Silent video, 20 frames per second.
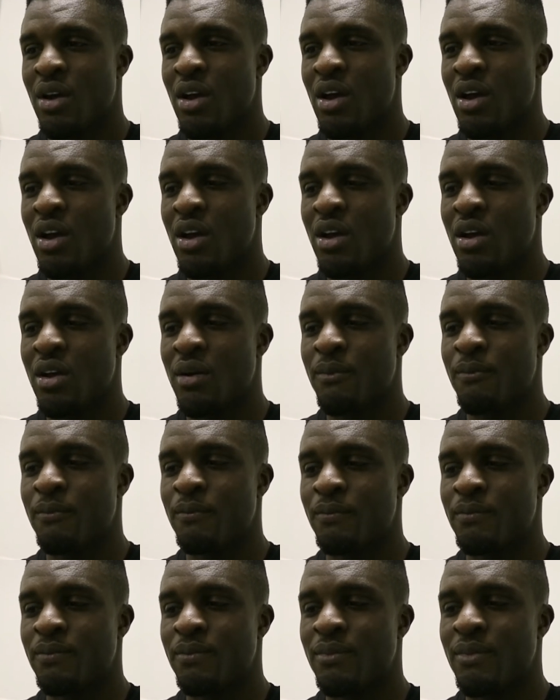the
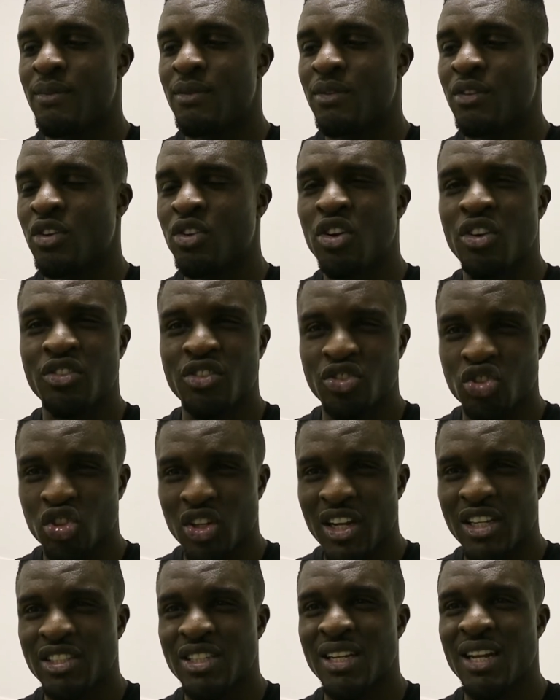
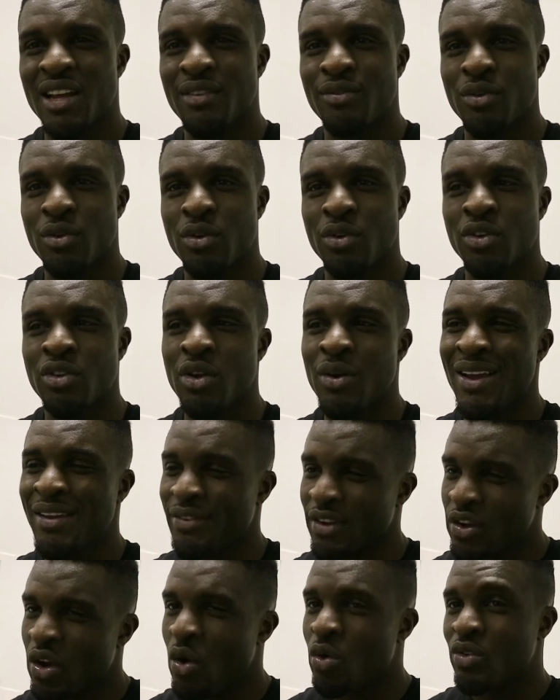concentration level, you know,
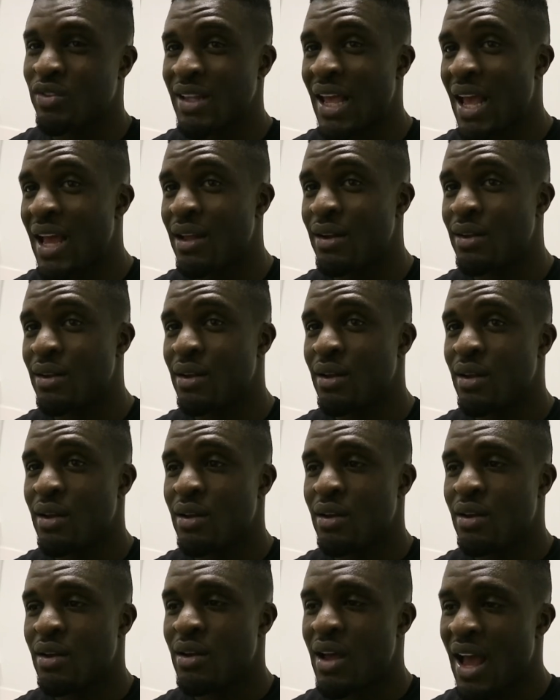if it goes down
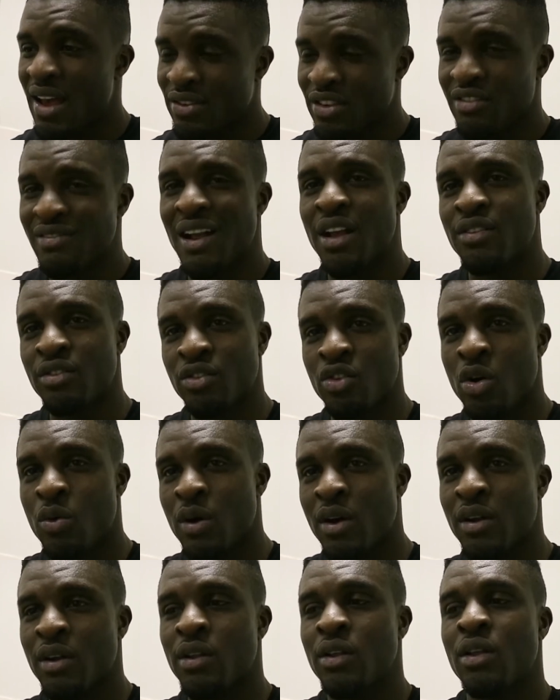as the rounds
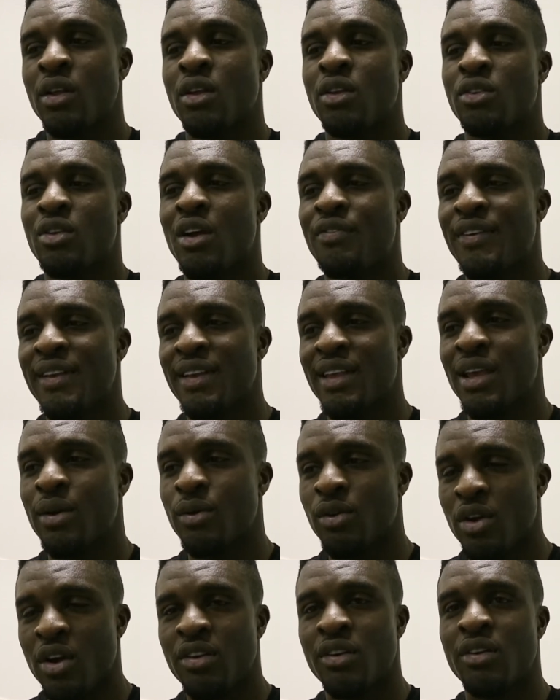go on. So I think
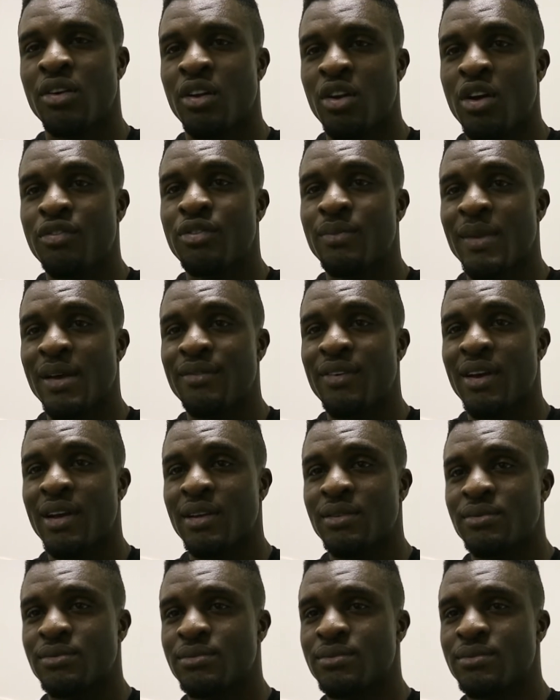he'll learn a lot from that fight.